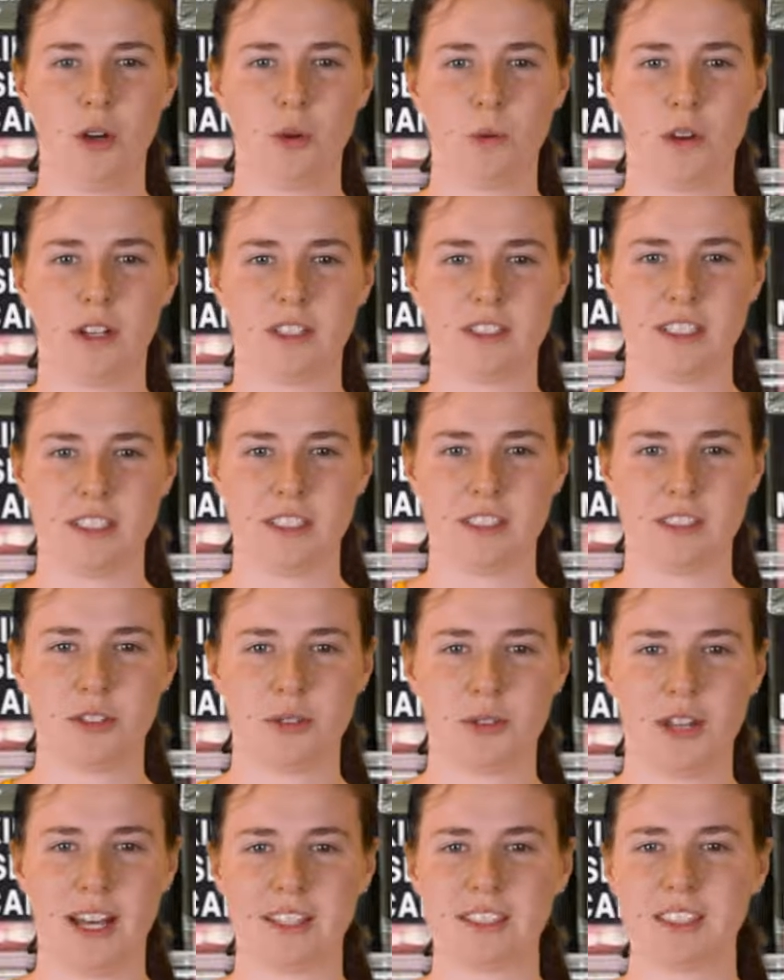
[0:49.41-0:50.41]
whereas in the
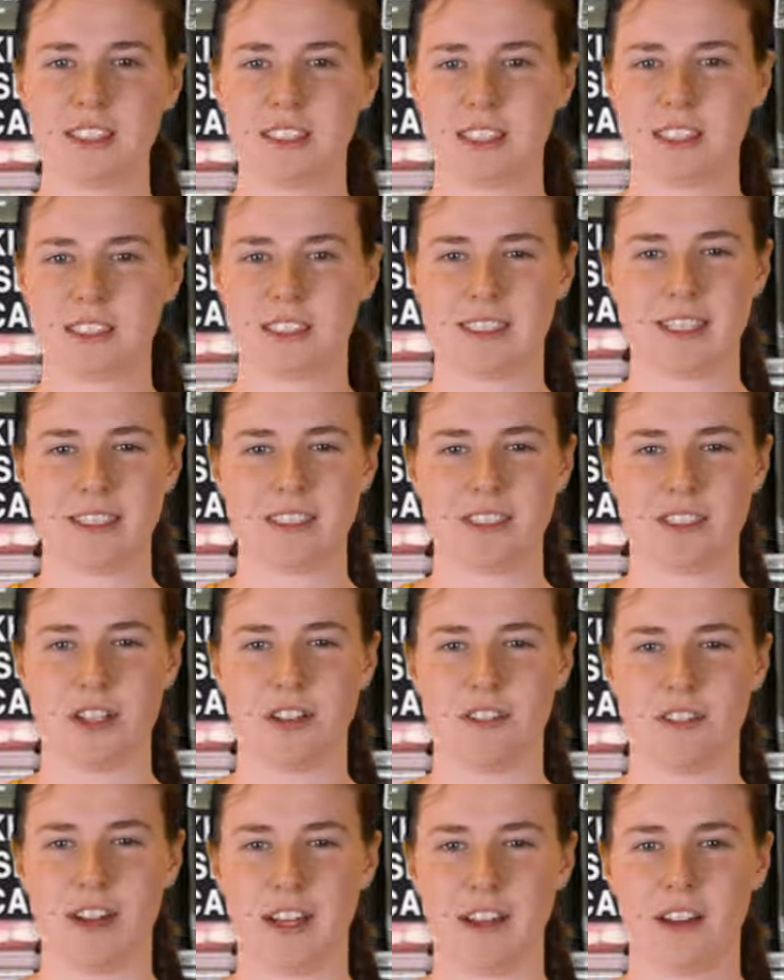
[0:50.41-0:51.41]
2016
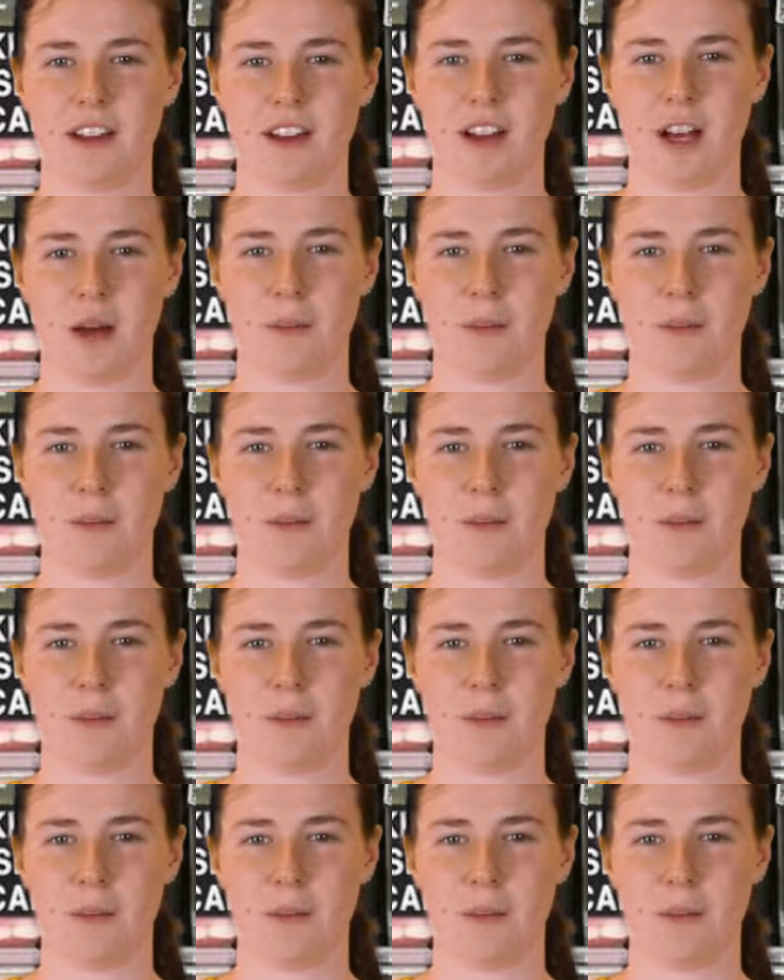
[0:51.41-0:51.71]
survey,